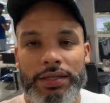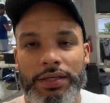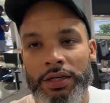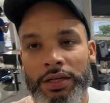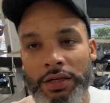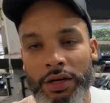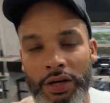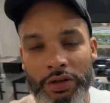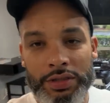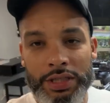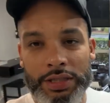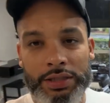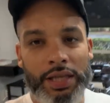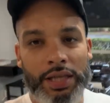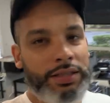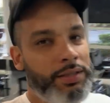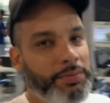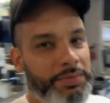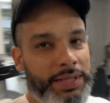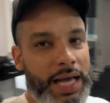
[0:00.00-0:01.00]
You know, just did
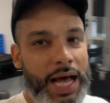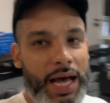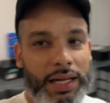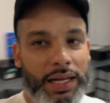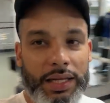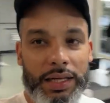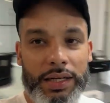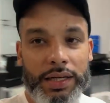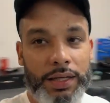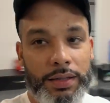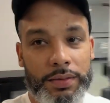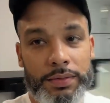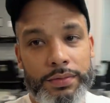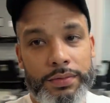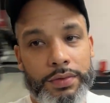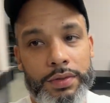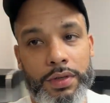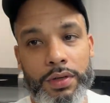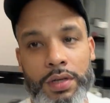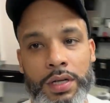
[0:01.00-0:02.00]
some tidying up,
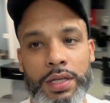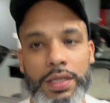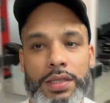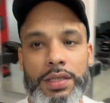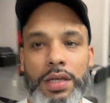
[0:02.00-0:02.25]
you know, cleaned